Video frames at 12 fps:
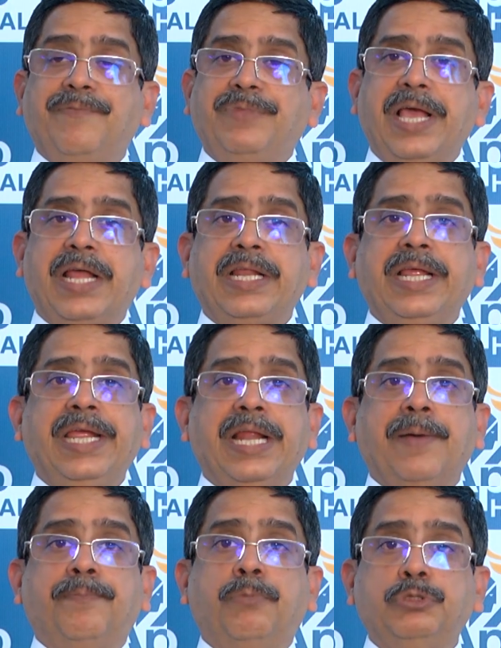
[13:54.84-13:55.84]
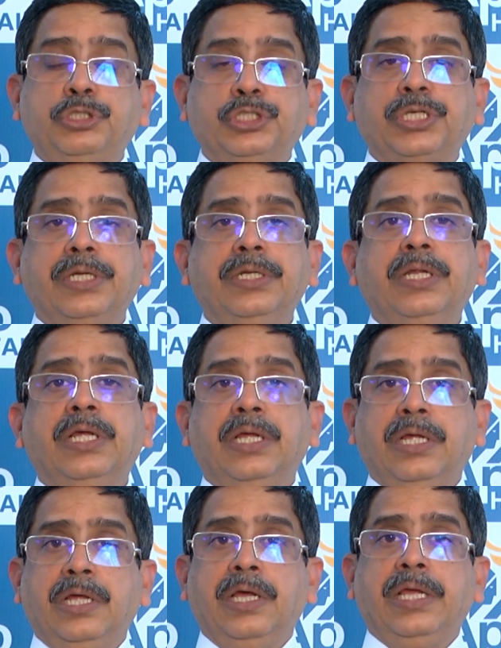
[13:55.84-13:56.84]
if they are in a position,
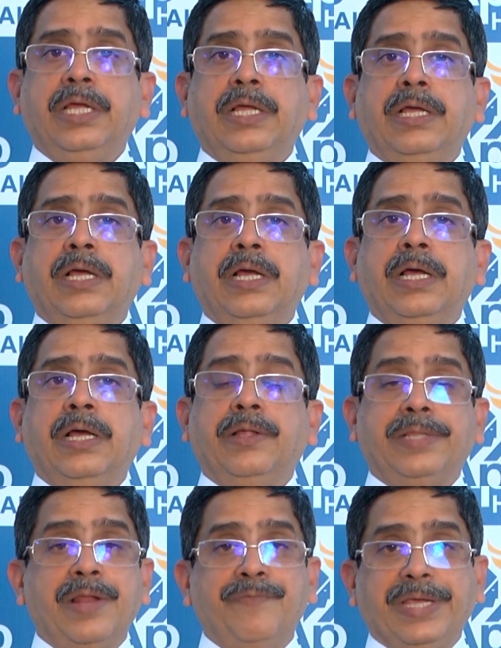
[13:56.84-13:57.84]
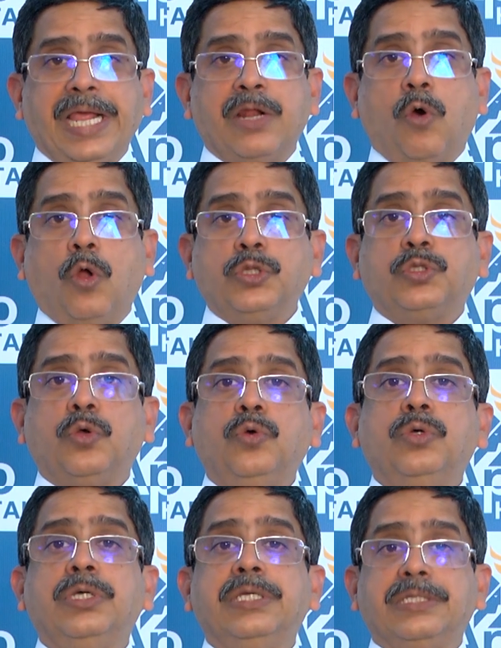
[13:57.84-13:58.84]
then we can
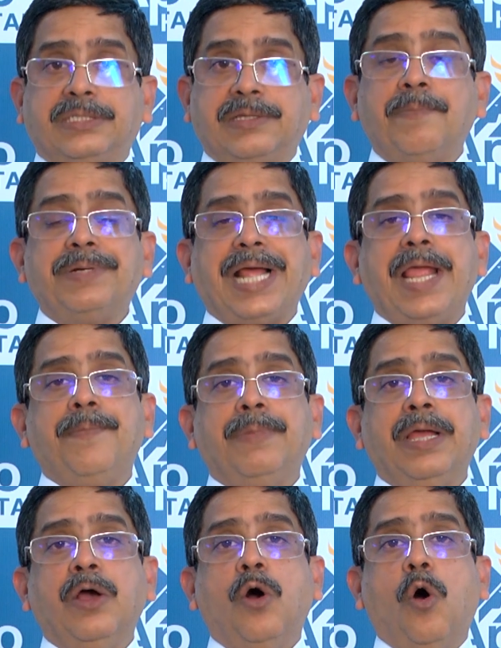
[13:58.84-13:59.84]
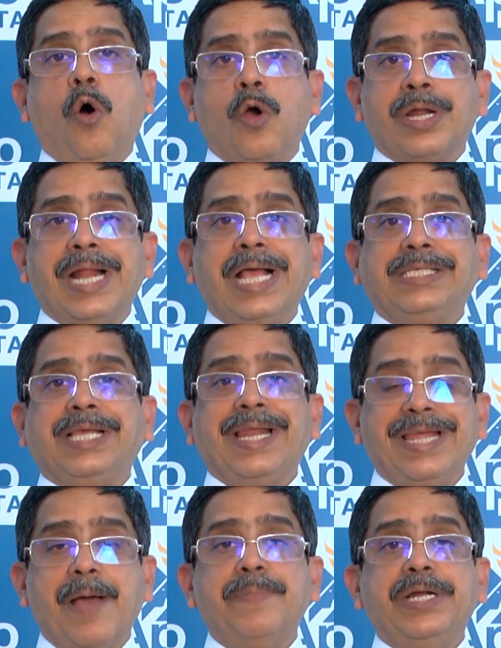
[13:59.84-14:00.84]
also sometime organize
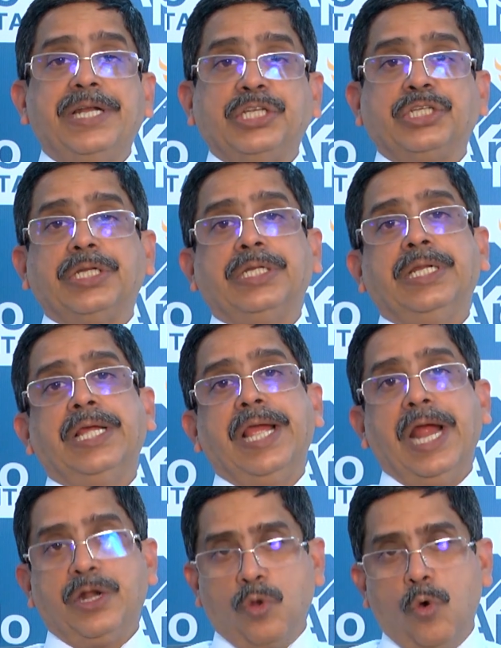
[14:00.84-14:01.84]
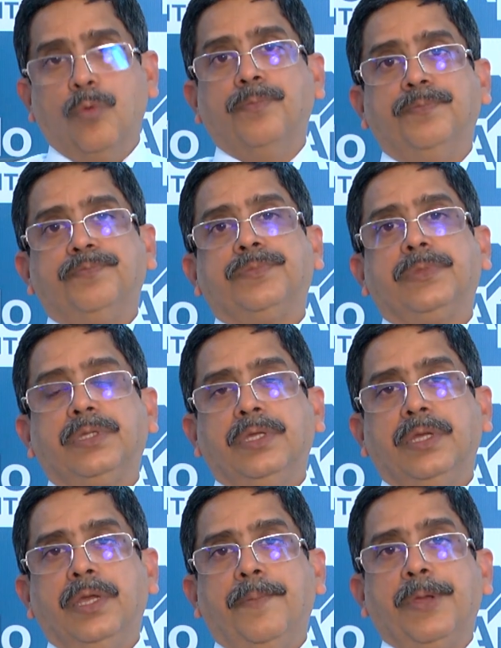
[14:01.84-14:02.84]
rehabilitation at home,
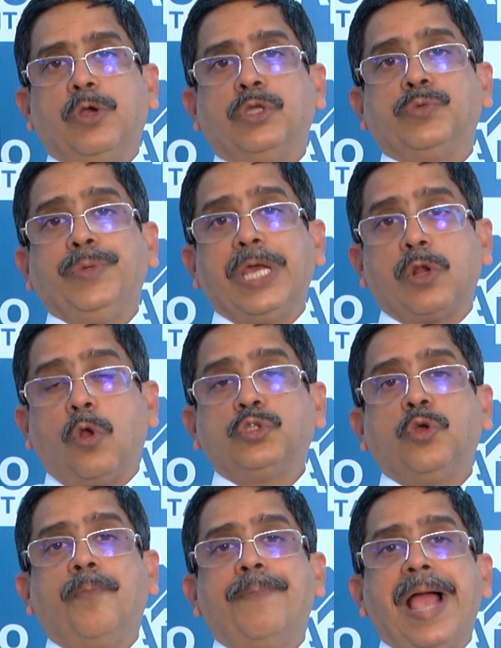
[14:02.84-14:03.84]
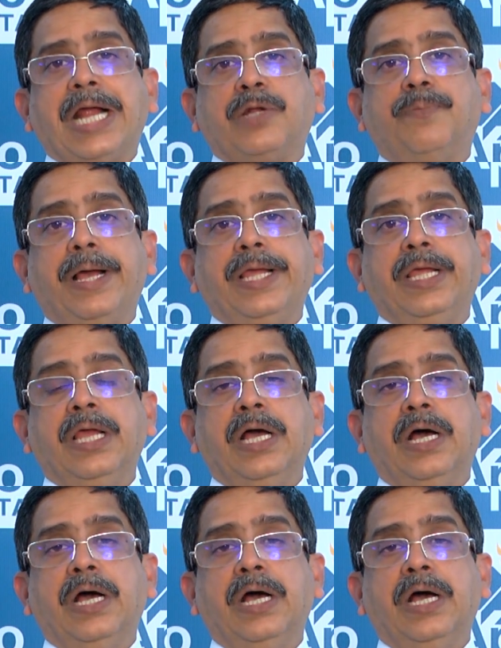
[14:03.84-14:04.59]
because we are also backed by